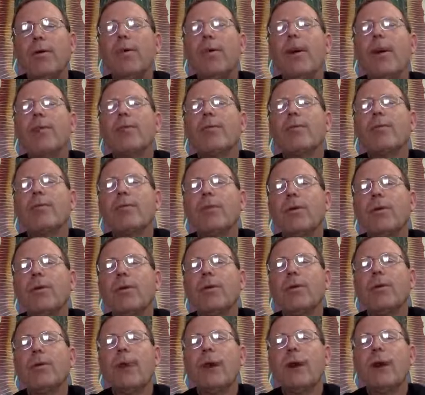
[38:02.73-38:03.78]
we went
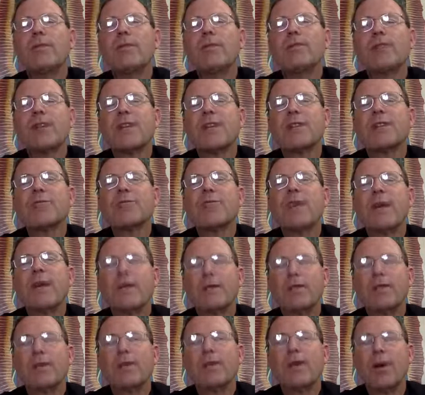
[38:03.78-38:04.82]
through about six
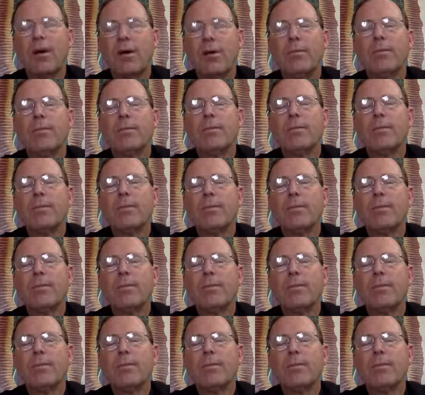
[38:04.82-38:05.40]
weeks ago